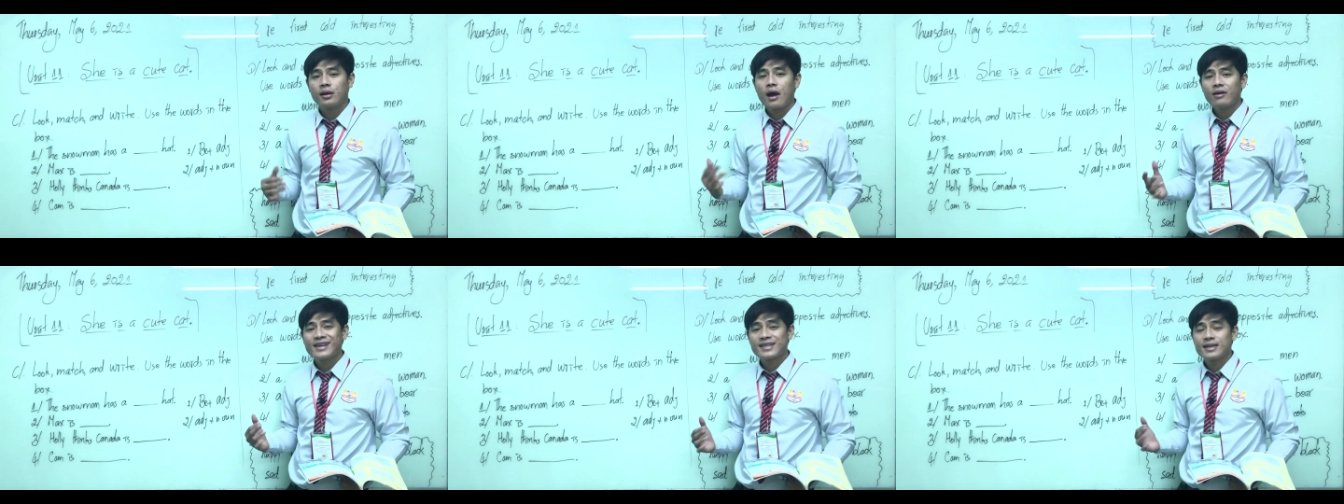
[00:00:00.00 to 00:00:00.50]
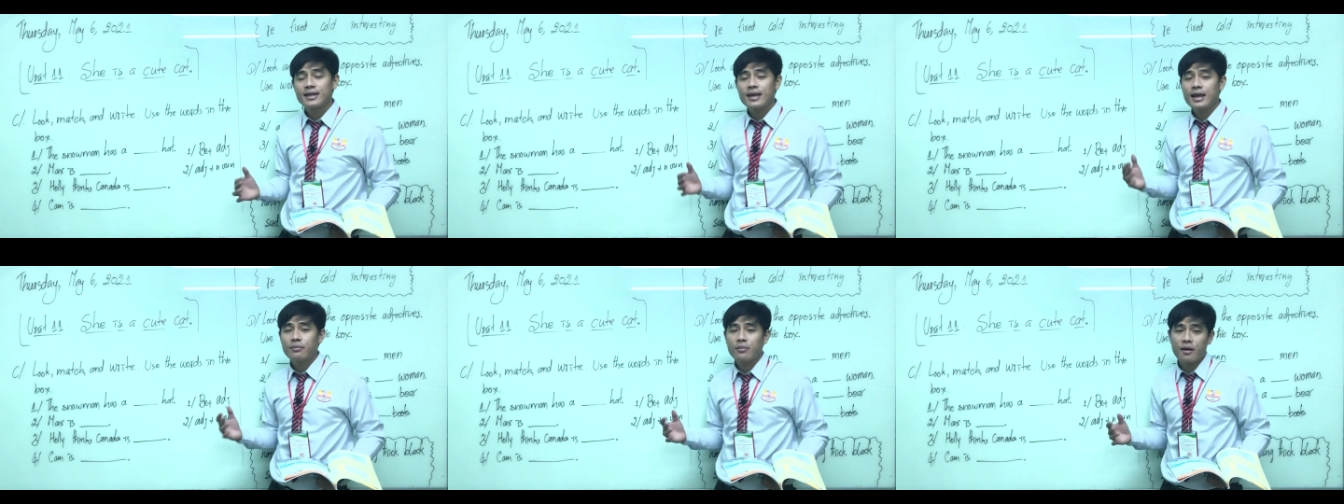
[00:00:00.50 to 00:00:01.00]
Noun is the
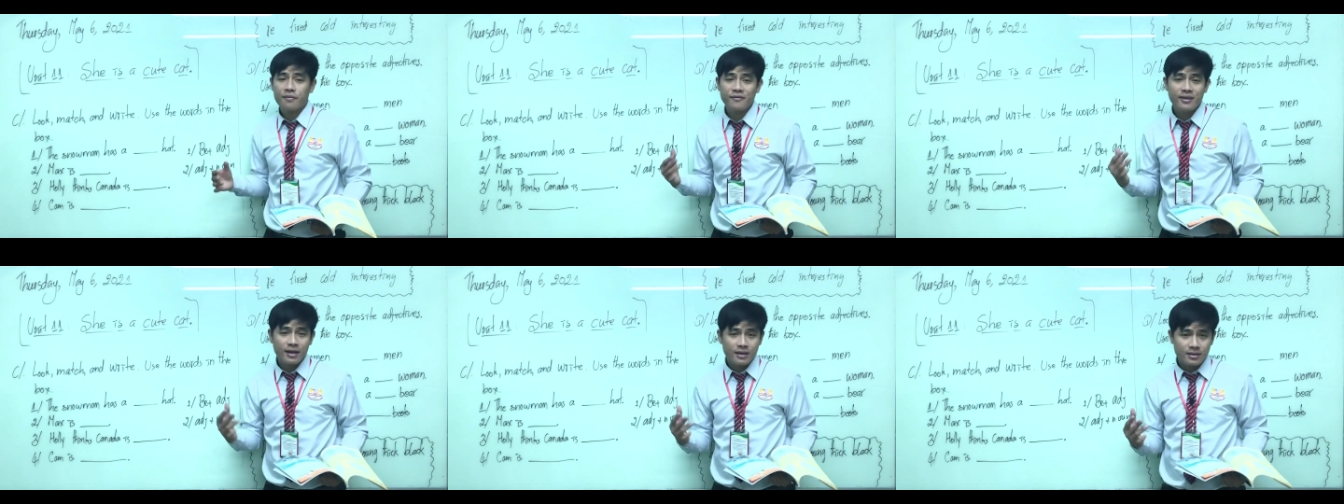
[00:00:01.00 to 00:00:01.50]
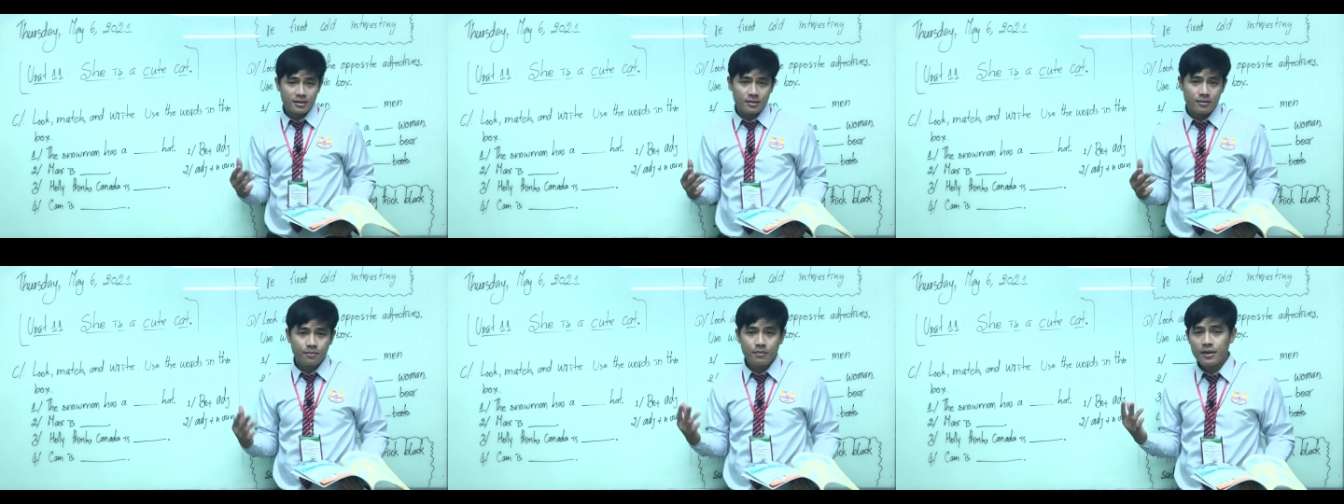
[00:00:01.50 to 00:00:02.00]
name of things,
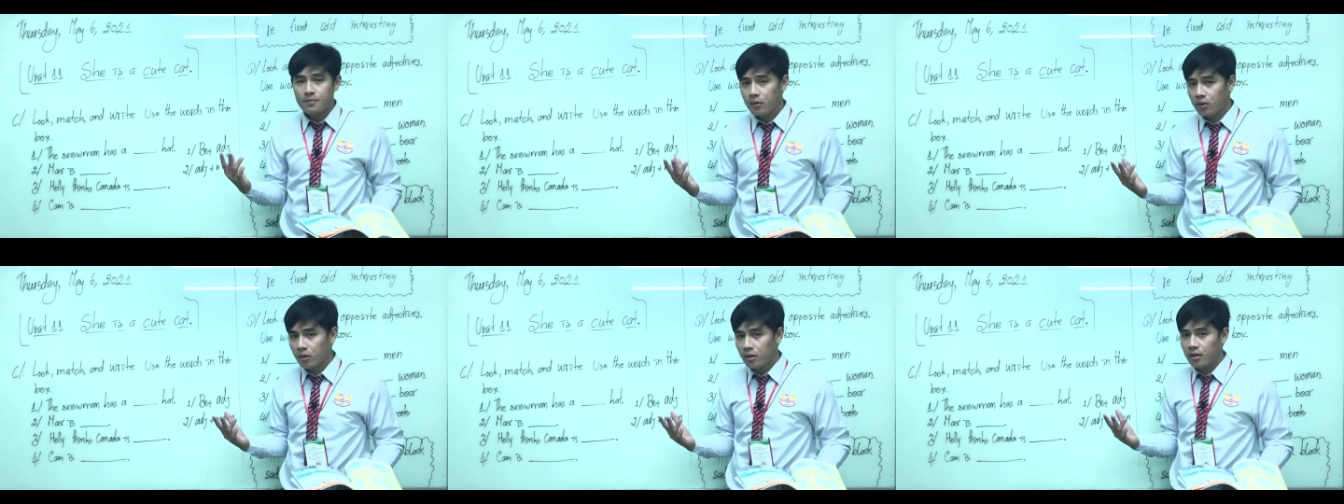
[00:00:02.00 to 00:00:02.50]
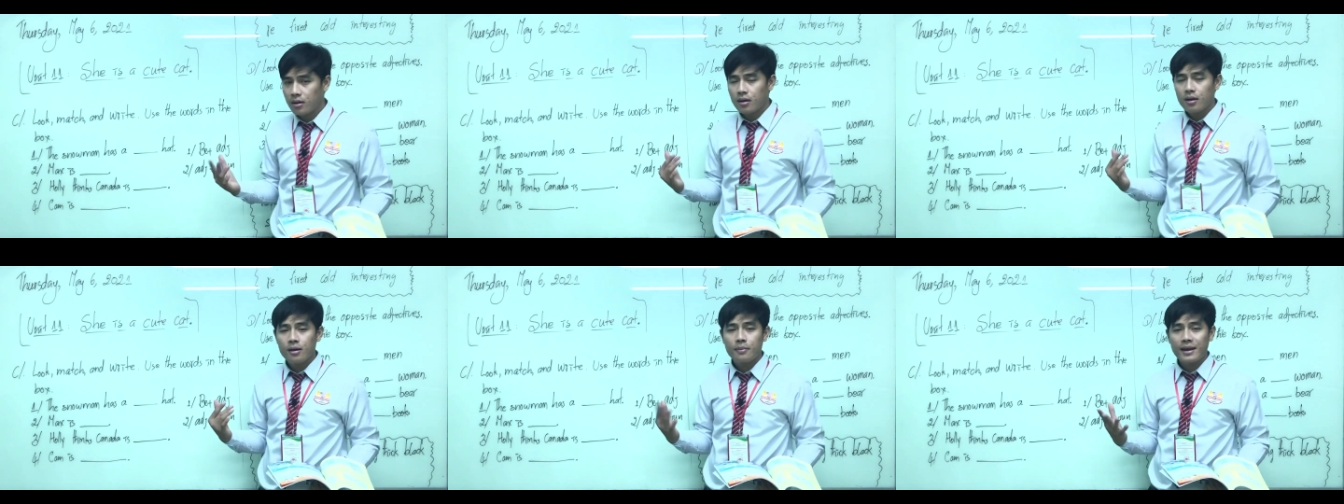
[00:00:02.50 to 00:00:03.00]

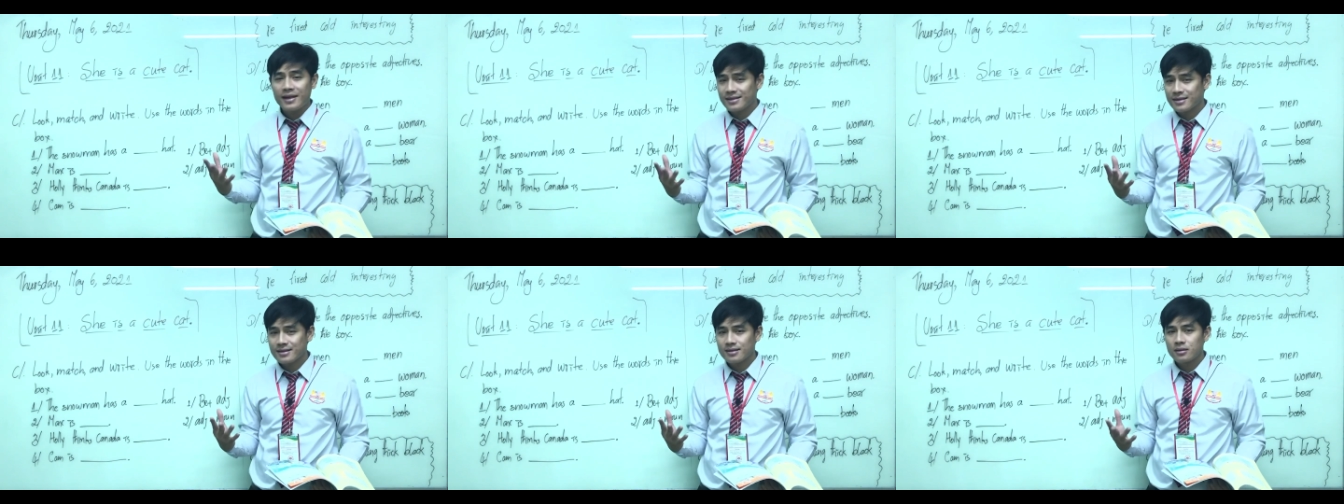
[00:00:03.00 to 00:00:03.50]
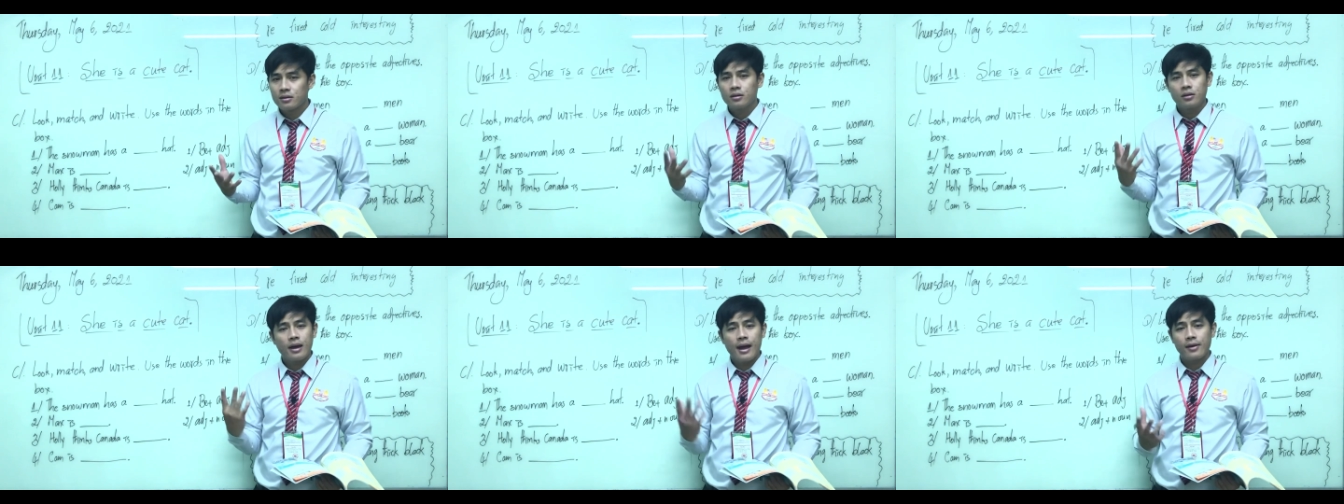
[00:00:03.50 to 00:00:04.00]
people, places,
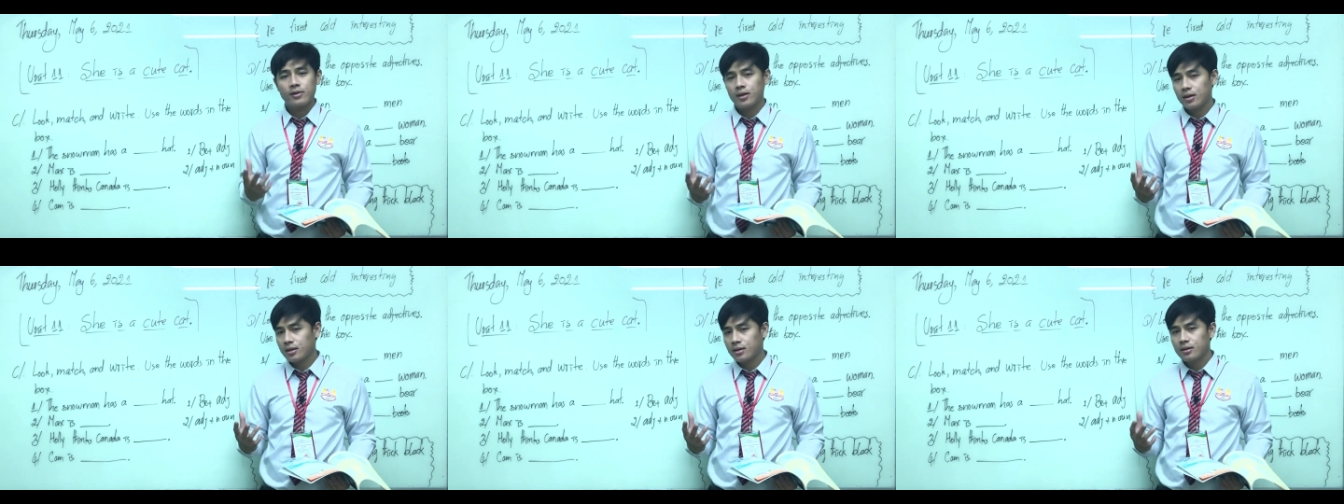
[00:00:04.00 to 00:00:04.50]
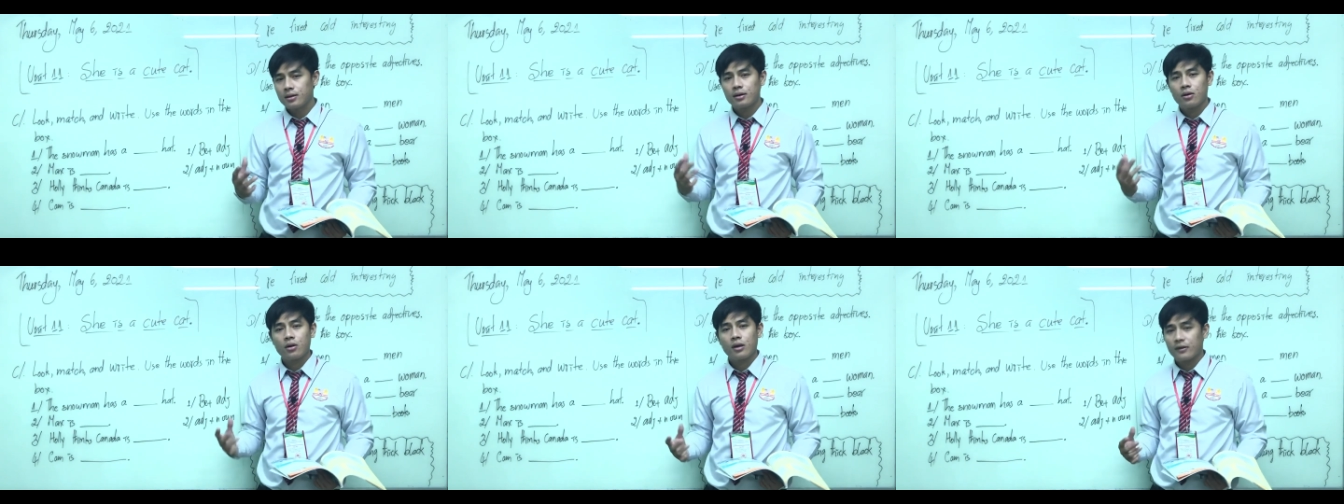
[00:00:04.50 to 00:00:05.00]
idea,
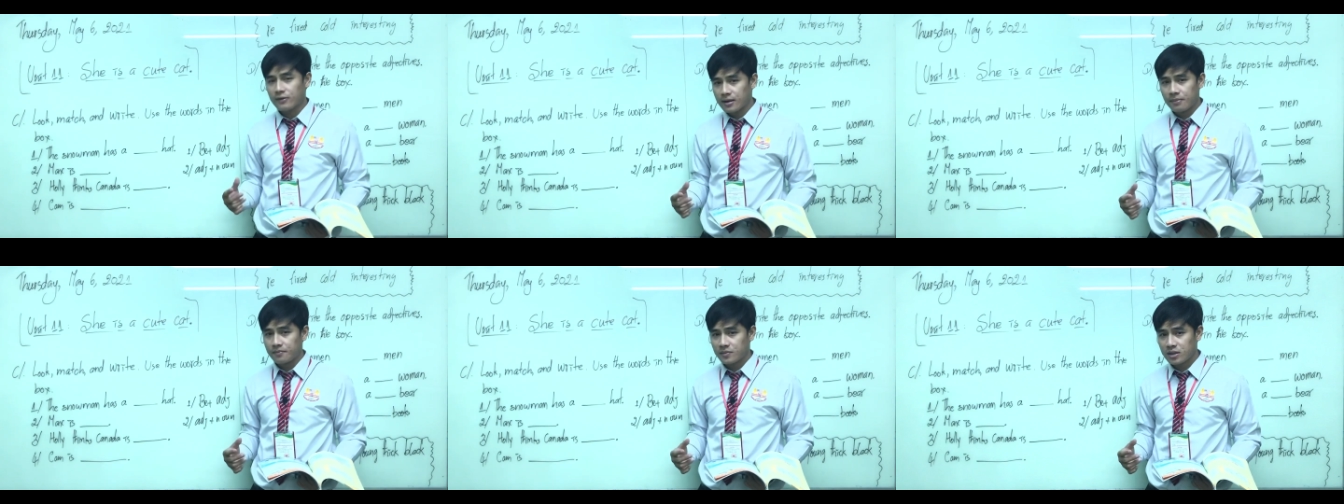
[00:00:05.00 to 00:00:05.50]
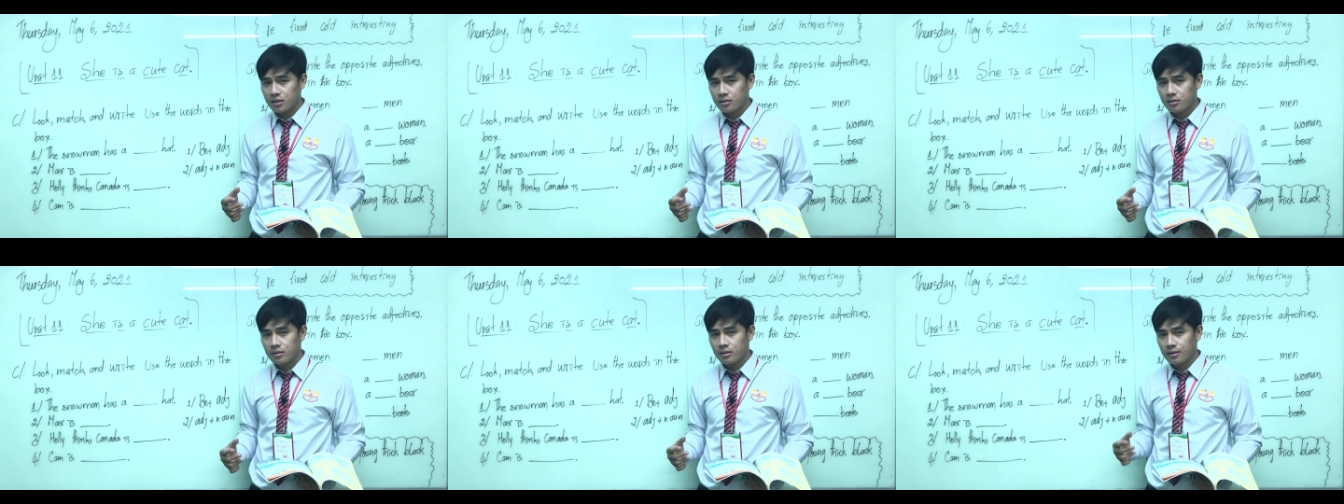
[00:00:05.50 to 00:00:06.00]
or concept,
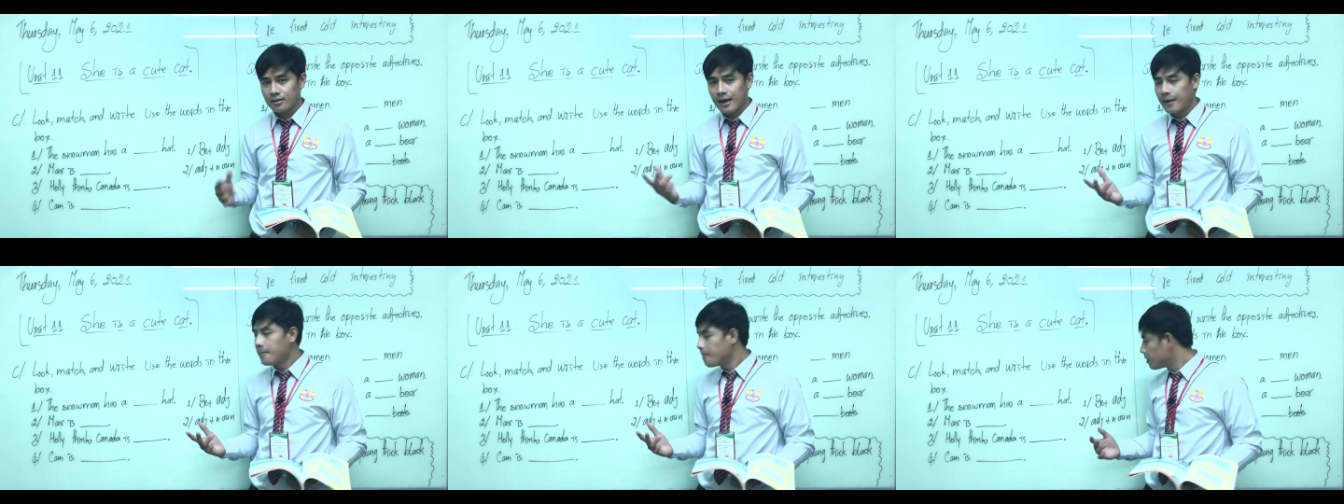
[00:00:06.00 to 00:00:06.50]
okay?